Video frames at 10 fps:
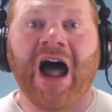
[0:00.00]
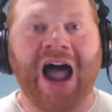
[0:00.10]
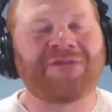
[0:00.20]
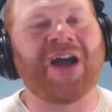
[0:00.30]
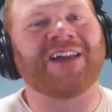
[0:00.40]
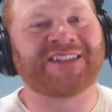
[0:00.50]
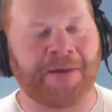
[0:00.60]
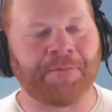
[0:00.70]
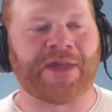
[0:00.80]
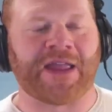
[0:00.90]
I've got
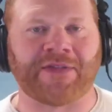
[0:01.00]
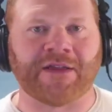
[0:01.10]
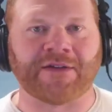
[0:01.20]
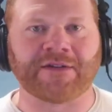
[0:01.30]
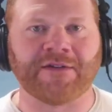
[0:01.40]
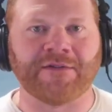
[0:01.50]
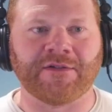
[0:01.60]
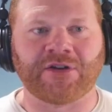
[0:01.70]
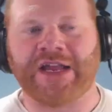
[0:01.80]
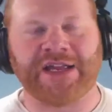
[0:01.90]
something that
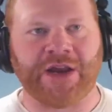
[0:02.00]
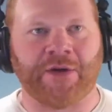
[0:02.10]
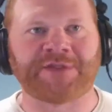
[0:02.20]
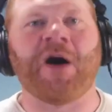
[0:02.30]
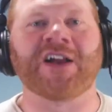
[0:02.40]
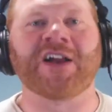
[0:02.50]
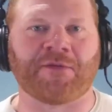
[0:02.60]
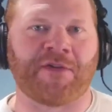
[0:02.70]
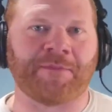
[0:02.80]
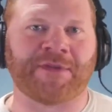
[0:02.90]
is possible
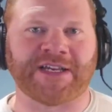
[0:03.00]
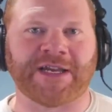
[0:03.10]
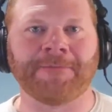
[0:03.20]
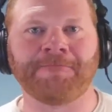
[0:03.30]
for them to see.